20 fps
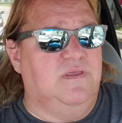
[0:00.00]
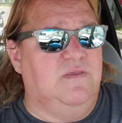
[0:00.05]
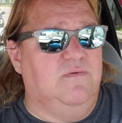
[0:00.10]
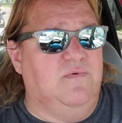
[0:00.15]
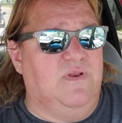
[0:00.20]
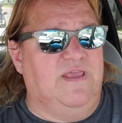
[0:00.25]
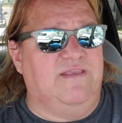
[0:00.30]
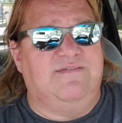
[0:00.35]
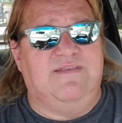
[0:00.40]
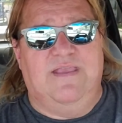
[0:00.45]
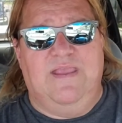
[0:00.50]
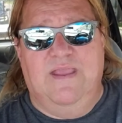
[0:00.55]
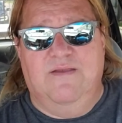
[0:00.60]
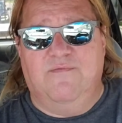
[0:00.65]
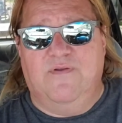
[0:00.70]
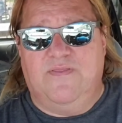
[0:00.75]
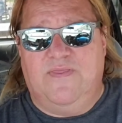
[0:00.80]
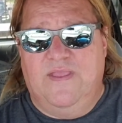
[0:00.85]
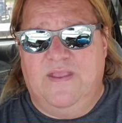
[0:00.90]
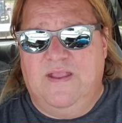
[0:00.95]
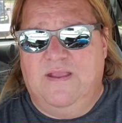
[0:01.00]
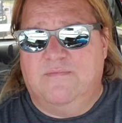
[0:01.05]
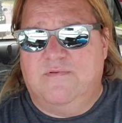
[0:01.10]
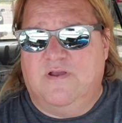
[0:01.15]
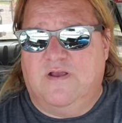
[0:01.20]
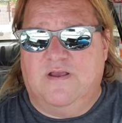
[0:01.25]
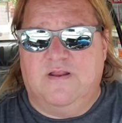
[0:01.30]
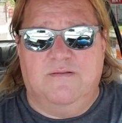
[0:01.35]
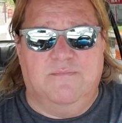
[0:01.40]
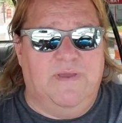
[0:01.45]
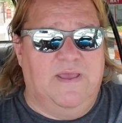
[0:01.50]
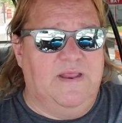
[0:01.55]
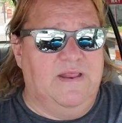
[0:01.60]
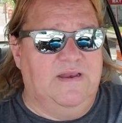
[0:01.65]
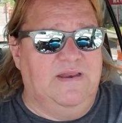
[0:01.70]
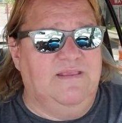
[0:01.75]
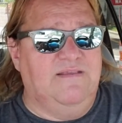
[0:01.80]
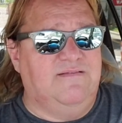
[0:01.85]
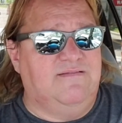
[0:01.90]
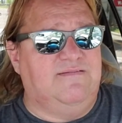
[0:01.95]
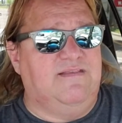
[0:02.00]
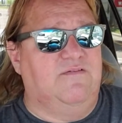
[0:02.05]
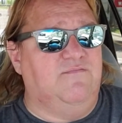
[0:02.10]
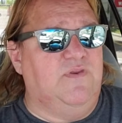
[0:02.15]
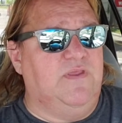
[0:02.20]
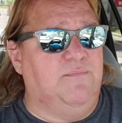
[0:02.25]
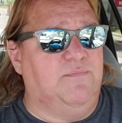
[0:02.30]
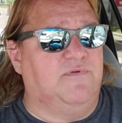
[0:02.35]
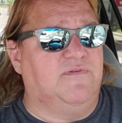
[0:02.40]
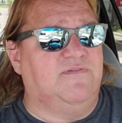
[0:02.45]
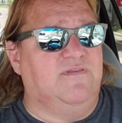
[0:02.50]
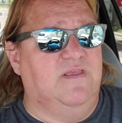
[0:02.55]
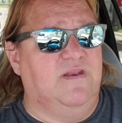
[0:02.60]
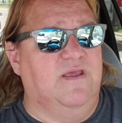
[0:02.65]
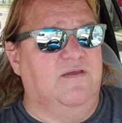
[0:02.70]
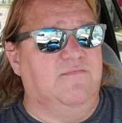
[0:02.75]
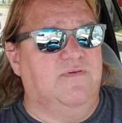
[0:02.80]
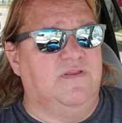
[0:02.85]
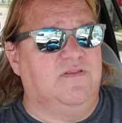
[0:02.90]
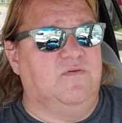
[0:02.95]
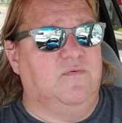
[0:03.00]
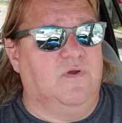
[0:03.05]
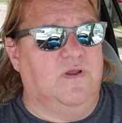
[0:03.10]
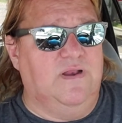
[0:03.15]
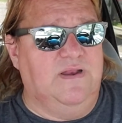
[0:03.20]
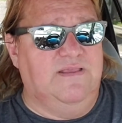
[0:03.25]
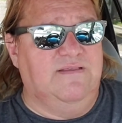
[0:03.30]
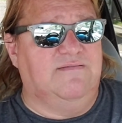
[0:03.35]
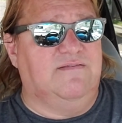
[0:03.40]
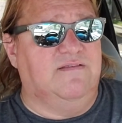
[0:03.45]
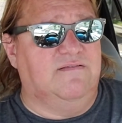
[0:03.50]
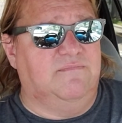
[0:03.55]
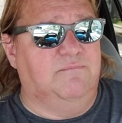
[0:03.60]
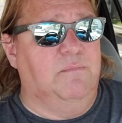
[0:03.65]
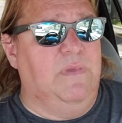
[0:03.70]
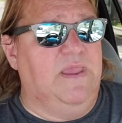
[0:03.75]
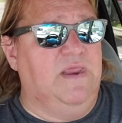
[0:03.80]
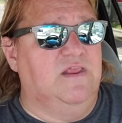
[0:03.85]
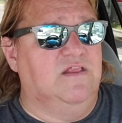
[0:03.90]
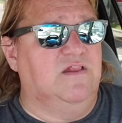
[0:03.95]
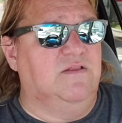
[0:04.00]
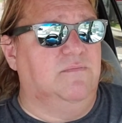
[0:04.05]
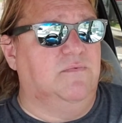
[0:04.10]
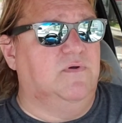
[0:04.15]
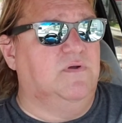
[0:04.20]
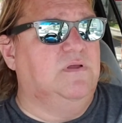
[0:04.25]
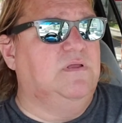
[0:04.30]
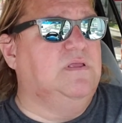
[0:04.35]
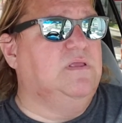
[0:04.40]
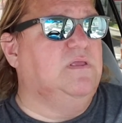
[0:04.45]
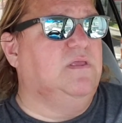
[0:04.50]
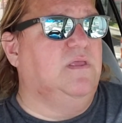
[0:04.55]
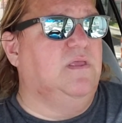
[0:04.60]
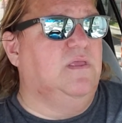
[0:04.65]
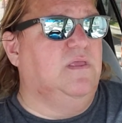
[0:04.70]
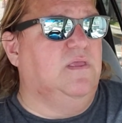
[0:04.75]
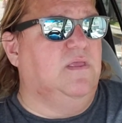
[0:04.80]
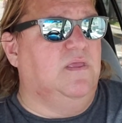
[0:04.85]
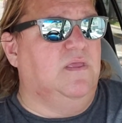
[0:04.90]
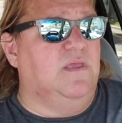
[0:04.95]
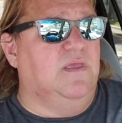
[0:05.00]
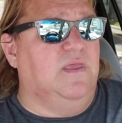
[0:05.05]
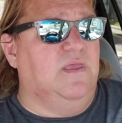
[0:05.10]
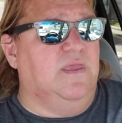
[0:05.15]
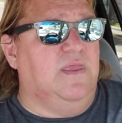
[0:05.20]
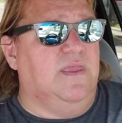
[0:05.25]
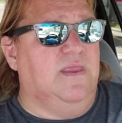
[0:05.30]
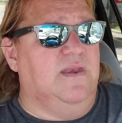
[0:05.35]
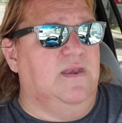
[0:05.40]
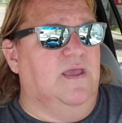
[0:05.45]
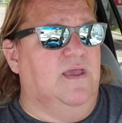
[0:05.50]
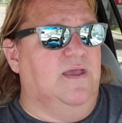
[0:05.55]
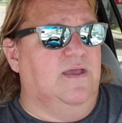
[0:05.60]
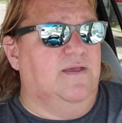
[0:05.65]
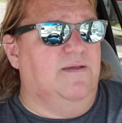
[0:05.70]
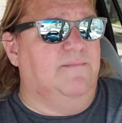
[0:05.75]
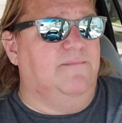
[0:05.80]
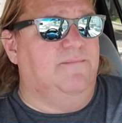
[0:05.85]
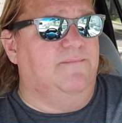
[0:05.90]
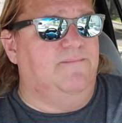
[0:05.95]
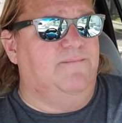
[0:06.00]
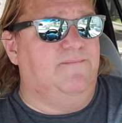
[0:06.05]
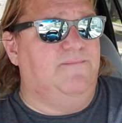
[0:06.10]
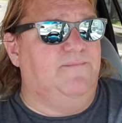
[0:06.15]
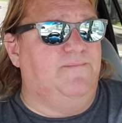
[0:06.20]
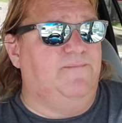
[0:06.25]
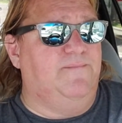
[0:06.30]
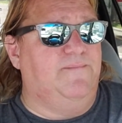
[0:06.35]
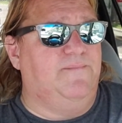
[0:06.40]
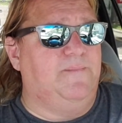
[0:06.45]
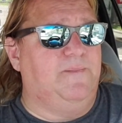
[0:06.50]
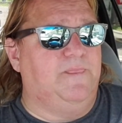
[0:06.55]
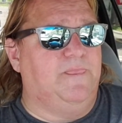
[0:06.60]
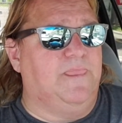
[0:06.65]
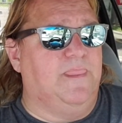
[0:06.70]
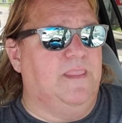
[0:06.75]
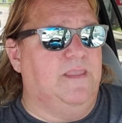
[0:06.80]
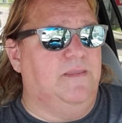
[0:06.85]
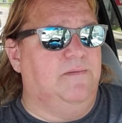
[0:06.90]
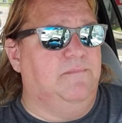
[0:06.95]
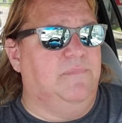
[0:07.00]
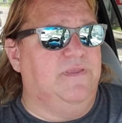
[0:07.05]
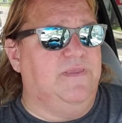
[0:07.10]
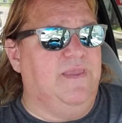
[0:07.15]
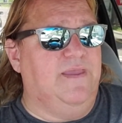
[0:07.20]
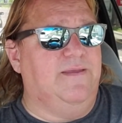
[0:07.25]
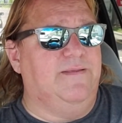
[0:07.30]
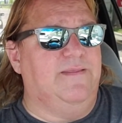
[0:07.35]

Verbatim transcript: When I say everything, I'm talking about at least 70% of it to where at least it's manageable. And, uh, but yeah,